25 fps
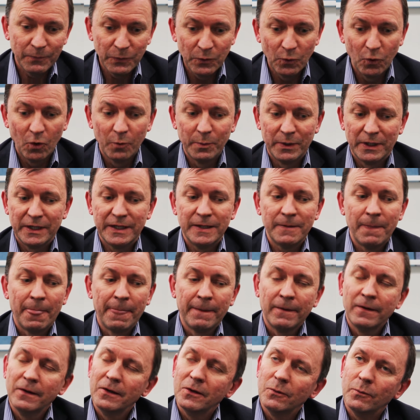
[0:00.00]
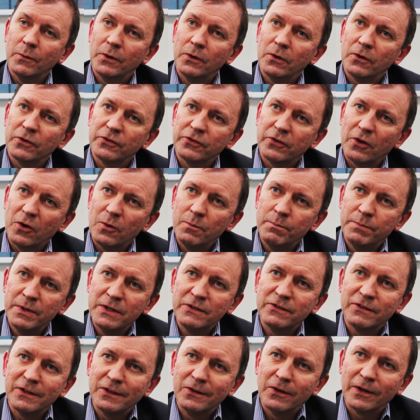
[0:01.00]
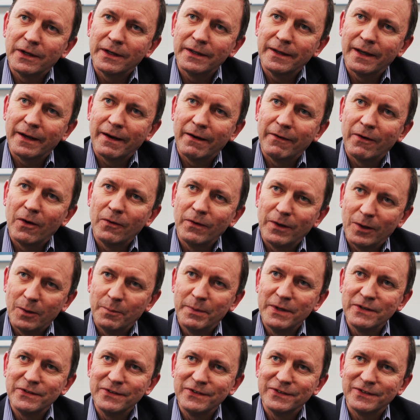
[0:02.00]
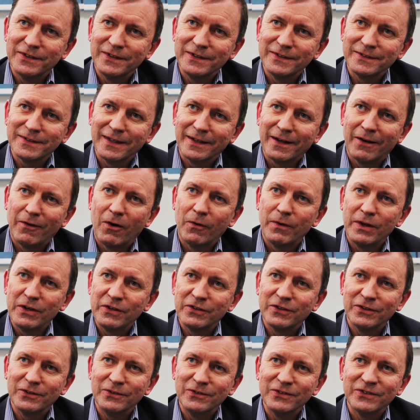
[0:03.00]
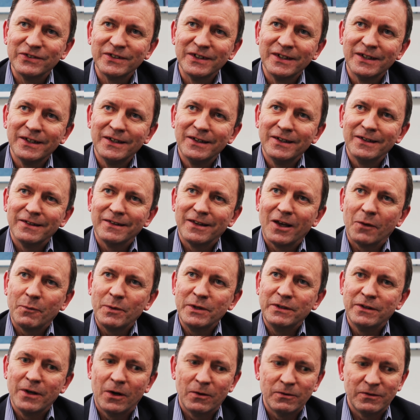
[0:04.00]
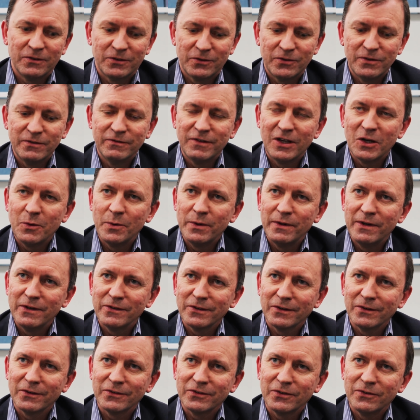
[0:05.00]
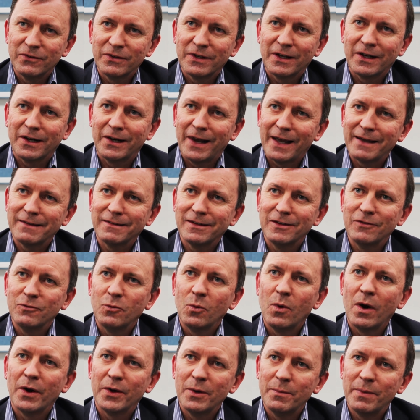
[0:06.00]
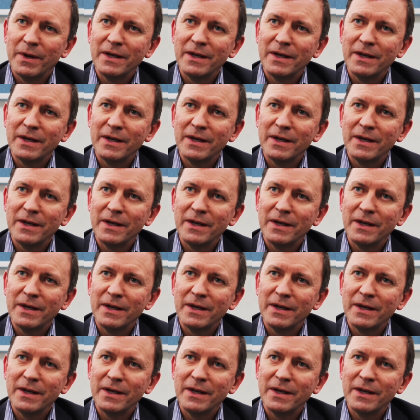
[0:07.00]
normally we're also busy looking at our own little businesses and our own issues that we don't sort of deal with these on a sort of collective wider